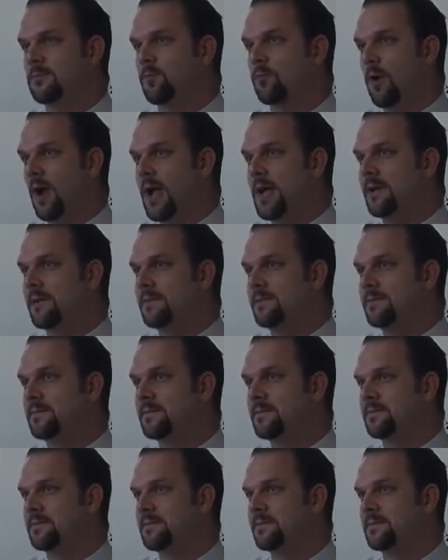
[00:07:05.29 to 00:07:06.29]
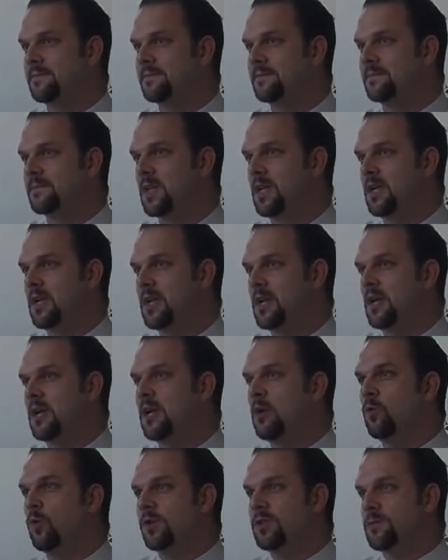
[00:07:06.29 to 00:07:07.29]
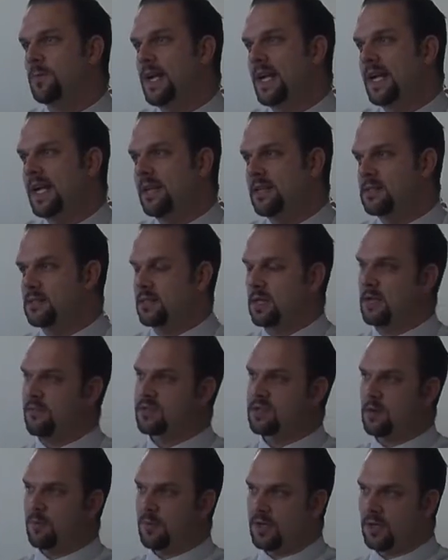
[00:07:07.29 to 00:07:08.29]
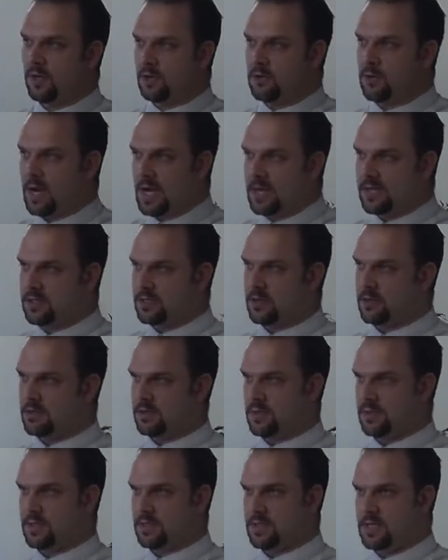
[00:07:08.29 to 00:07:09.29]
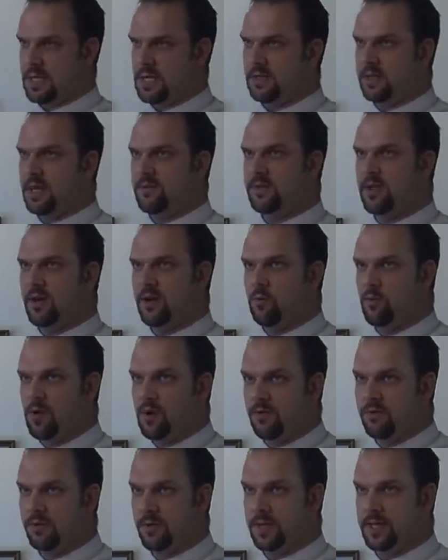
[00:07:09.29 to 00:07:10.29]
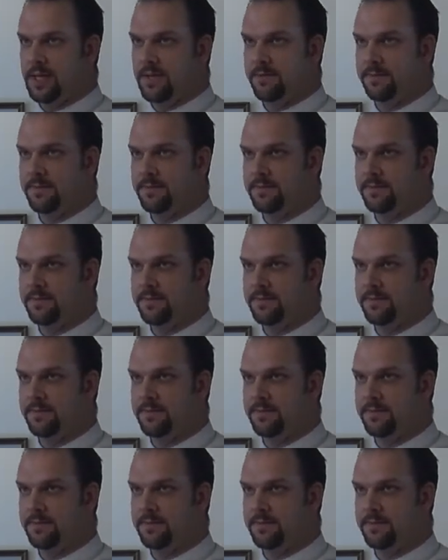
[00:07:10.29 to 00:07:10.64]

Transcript: Right? Which means if someone in Christ goes into sin, they've done it willfully.